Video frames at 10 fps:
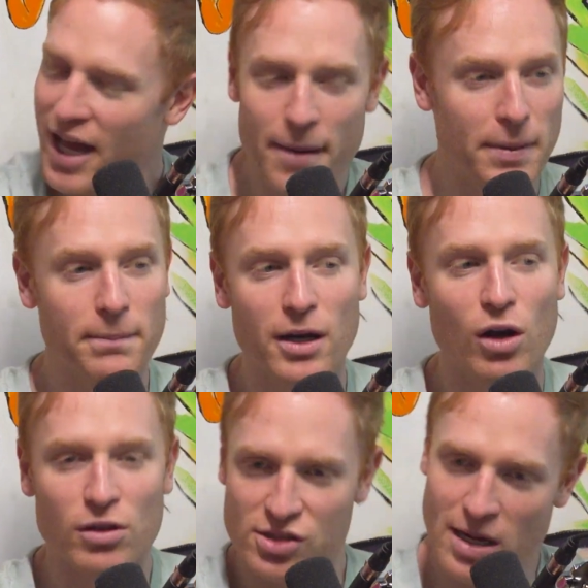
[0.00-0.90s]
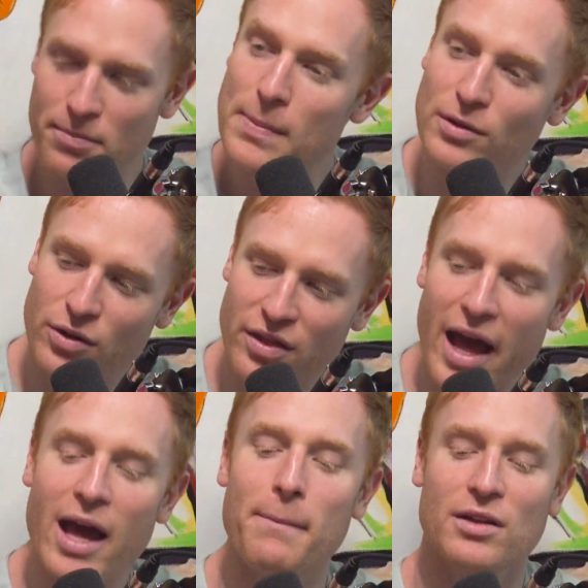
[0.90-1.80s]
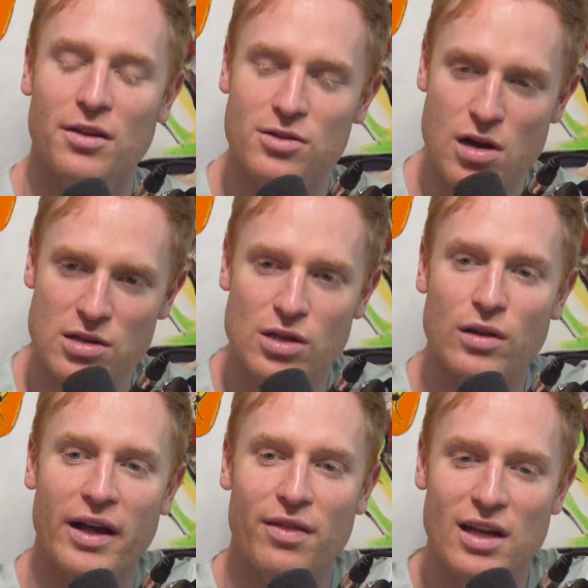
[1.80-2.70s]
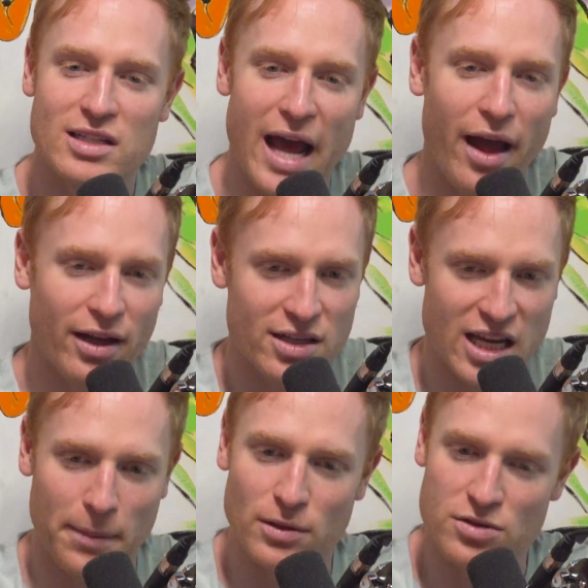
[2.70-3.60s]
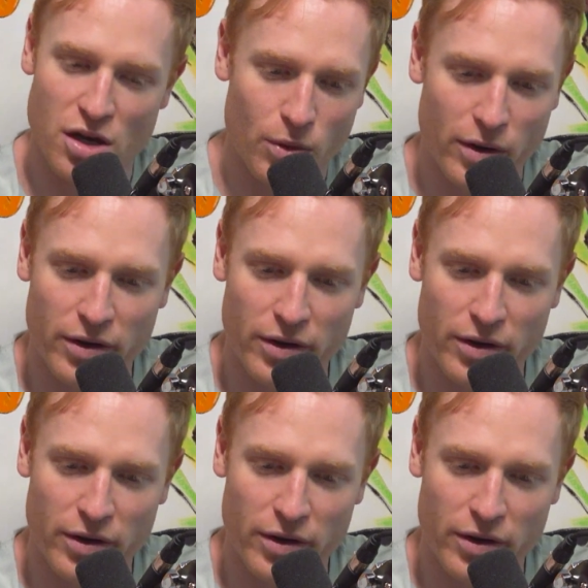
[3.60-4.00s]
Yeah, but but all, some people doing that, but then there's also like the Italian tables all